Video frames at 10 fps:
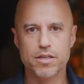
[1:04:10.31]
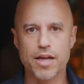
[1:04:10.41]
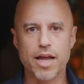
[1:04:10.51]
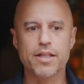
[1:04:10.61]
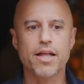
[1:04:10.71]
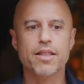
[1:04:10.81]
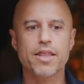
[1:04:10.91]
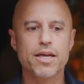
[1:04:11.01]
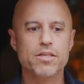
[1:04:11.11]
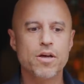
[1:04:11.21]
And and and the
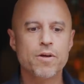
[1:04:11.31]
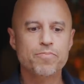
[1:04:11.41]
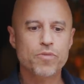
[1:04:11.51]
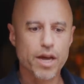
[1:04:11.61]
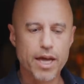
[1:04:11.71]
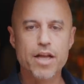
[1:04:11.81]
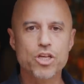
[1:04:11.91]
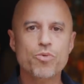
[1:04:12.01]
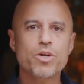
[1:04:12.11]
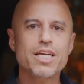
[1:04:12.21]
thing is again,
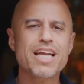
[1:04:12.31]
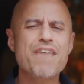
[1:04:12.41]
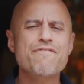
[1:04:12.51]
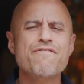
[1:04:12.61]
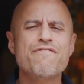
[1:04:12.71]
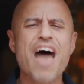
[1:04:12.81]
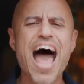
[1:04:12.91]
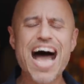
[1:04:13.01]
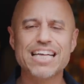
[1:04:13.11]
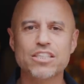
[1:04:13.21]
you would need a
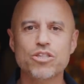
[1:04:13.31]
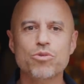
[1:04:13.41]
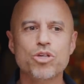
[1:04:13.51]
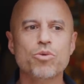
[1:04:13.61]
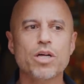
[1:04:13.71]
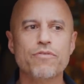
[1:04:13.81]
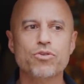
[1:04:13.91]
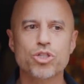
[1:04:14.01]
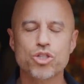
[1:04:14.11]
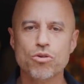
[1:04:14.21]
vast, you, you would have
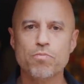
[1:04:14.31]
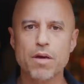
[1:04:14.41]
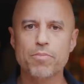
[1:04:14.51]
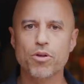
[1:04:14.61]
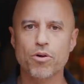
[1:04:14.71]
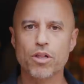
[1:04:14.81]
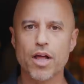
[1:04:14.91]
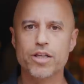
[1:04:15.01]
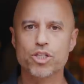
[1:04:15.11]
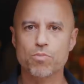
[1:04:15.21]
to assume people are a
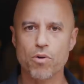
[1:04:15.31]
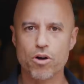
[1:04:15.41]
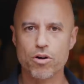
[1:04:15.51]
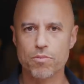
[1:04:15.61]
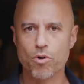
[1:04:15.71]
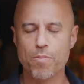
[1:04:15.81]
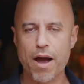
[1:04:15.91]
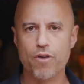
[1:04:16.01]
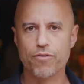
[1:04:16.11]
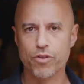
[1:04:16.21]
lot smarter and more
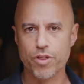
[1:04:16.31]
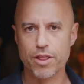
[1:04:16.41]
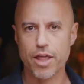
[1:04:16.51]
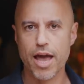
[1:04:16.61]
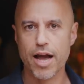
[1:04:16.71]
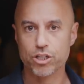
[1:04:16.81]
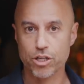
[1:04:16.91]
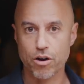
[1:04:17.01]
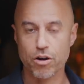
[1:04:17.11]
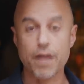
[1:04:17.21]
powerful than they
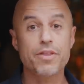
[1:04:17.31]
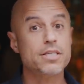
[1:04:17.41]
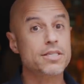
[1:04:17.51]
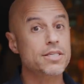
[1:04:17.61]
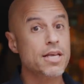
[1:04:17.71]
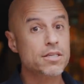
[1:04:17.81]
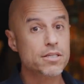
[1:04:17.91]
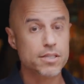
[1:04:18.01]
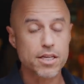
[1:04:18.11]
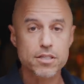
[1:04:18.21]
actually are. Now, these
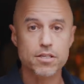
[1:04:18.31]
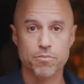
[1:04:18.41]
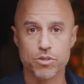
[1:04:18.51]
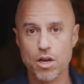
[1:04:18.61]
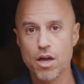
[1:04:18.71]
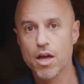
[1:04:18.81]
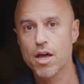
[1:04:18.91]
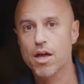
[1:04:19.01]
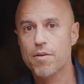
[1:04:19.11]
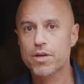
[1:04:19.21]
systems,
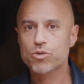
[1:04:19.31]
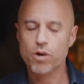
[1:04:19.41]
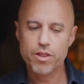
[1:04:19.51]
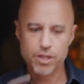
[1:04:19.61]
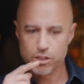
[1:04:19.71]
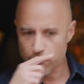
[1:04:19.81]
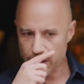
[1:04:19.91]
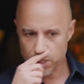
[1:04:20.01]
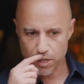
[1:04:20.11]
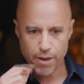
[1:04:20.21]
because one of the things you
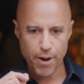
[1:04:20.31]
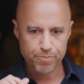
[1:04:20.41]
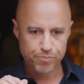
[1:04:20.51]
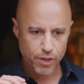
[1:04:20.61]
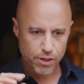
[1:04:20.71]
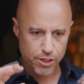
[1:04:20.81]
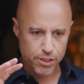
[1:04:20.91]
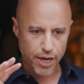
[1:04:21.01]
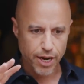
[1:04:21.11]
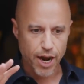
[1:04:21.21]
mentioned about the
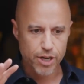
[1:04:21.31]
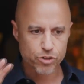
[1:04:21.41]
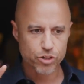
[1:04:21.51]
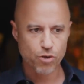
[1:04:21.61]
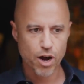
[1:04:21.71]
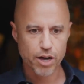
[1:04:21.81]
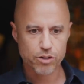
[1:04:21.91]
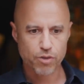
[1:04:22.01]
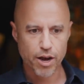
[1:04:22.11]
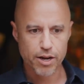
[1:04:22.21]
psychiatry
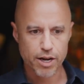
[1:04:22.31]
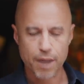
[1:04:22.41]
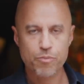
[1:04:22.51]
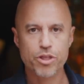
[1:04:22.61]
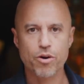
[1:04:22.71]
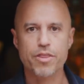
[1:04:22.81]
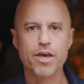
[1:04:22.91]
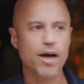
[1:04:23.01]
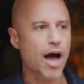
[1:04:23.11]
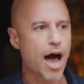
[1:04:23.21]
drugs, right? And I'm with you. I
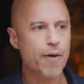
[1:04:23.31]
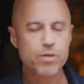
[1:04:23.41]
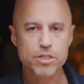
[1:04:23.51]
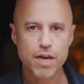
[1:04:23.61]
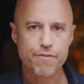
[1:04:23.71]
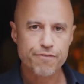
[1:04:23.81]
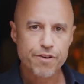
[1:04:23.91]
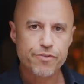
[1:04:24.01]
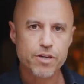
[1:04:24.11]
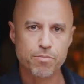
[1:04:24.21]
think I would say
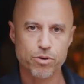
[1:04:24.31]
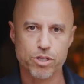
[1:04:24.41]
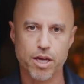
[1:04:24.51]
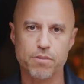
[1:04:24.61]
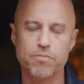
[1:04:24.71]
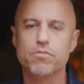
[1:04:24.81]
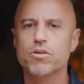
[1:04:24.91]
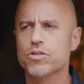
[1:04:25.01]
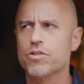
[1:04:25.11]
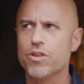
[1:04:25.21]
50%.
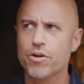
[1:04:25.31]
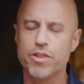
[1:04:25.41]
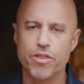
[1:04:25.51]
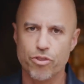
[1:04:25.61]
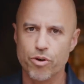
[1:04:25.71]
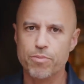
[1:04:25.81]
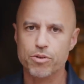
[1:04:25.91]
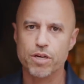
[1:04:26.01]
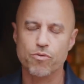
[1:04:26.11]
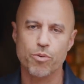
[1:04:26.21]
There's a theory that
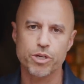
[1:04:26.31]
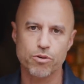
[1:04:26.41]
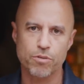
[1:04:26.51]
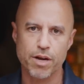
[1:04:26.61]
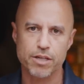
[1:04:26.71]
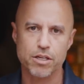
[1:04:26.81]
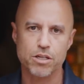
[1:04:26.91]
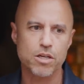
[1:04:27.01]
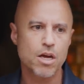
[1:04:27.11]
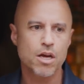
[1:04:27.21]
30% of what we do in medicine
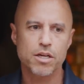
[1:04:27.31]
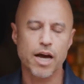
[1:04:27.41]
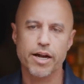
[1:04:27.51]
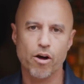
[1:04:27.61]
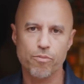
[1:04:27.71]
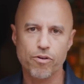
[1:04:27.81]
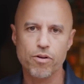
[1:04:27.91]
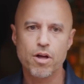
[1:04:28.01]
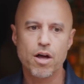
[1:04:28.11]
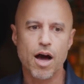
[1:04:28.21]
is not
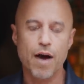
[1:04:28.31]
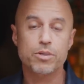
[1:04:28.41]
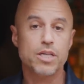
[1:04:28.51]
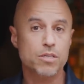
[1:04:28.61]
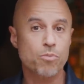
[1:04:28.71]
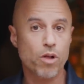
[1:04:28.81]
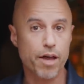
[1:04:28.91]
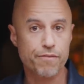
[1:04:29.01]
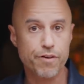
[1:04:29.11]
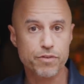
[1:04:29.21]
helpful. I would say it's more
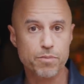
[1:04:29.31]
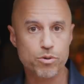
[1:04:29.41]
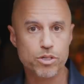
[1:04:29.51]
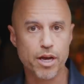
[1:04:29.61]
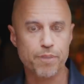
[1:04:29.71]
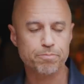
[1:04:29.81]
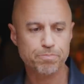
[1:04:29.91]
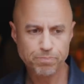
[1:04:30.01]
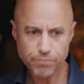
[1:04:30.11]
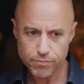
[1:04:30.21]
like 50%,
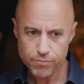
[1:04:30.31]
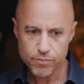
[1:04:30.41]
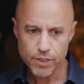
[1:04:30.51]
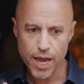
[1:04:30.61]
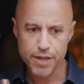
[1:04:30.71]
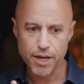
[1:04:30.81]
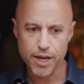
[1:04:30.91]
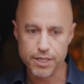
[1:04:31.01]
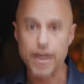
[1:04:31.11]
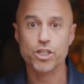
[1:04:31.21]
and
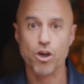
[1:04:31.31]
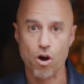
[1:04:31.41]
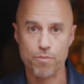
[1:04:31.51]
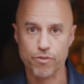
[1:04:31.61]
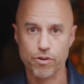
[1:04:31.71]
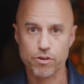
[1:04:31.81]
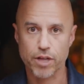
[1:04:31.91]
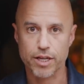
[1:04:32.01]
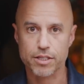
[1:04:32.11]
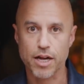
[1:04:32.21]
it's actually harmful.
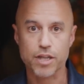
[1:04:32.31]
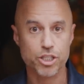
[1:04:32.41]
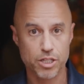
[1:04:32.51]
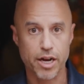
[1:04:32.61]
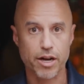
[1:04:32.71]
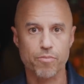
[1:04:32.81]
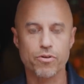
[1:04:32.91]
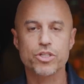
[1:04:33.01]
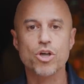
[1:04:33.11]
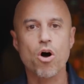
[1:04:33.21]
Like it's not just not
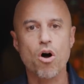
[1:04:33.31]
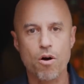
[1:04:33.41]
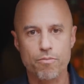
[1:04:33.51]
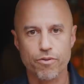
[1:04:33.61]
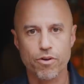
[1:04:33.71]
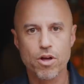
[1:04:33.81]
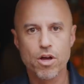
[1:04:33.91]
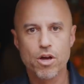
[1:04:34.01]
helpful, it's harmful.